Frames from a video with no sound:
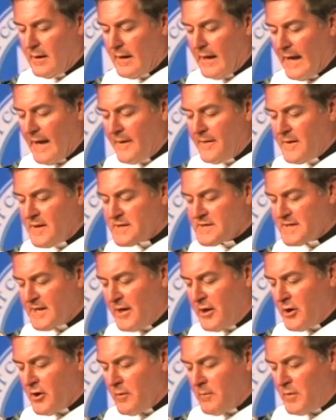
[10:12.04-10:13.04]
And this
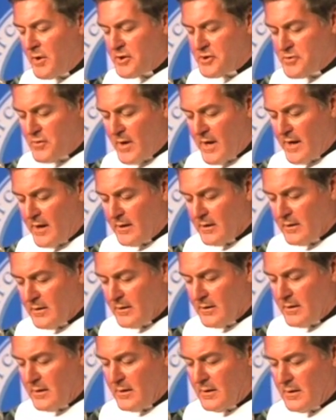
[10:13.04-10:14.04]
inner
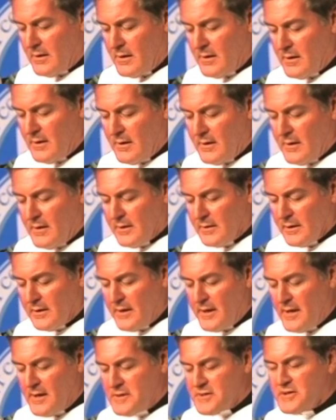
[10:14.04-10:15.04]
betrayal
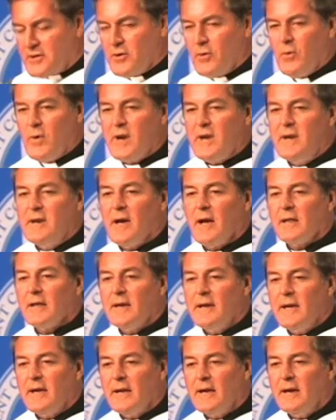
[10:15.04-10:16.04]
leads to a
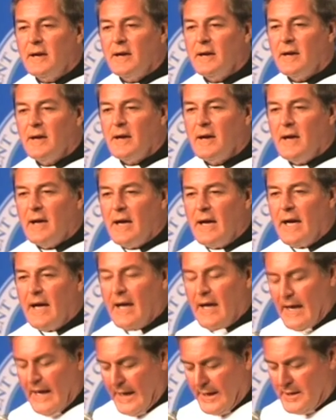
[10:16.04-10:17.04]
dulling
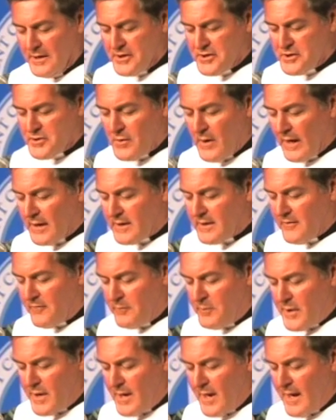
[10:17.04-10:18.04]
and
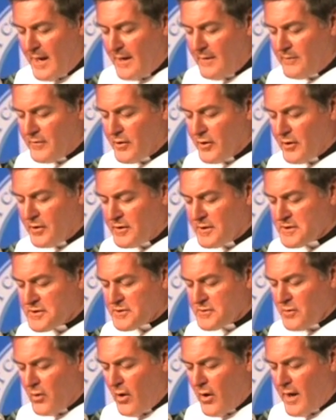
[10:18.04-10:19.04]
destructive behavior,
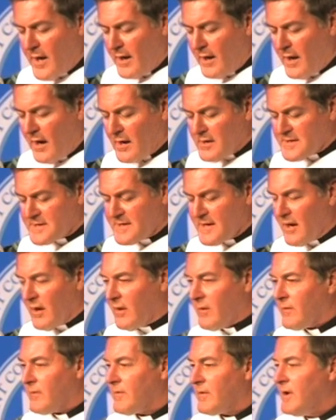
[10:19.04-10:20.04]
destroying
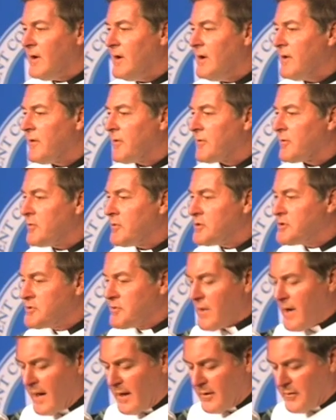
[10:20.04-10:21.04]
ourselves through
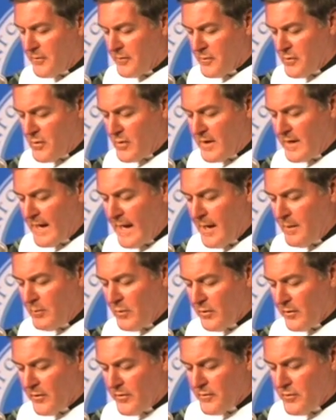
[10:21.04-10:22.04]
drink, through
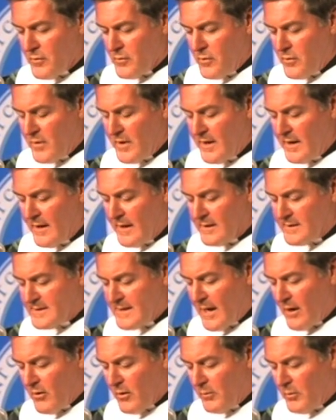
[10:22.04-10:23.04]
gamble, through
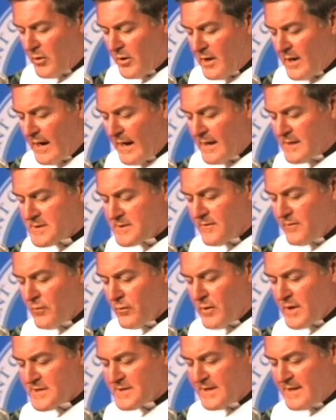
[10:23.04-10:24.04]
terrible kinds of
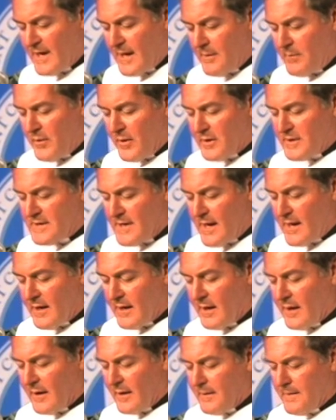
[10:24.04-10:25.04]

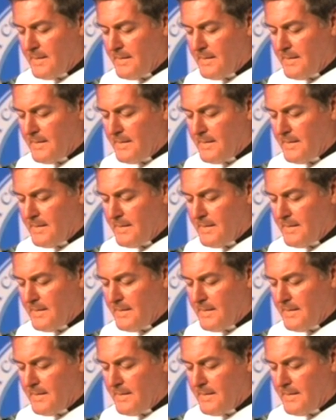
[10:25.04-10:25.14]
risk-taking,